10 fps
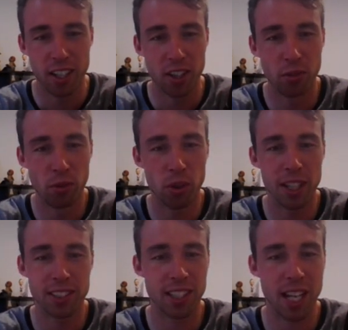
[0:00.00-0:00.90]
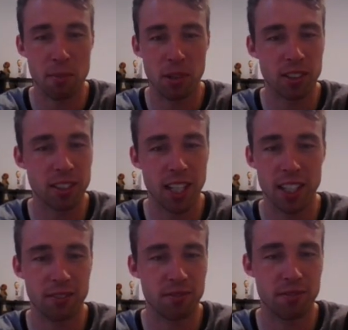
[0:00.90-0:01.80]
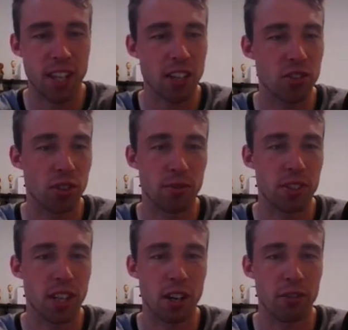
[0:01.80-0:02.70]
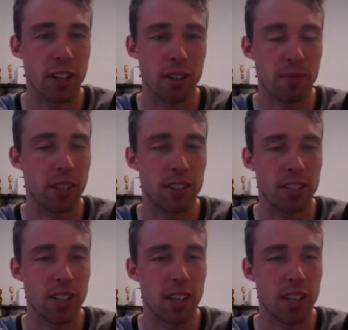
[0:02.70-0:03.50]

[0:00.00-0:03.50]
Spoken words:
the rookies and that, because they sort themselves out. But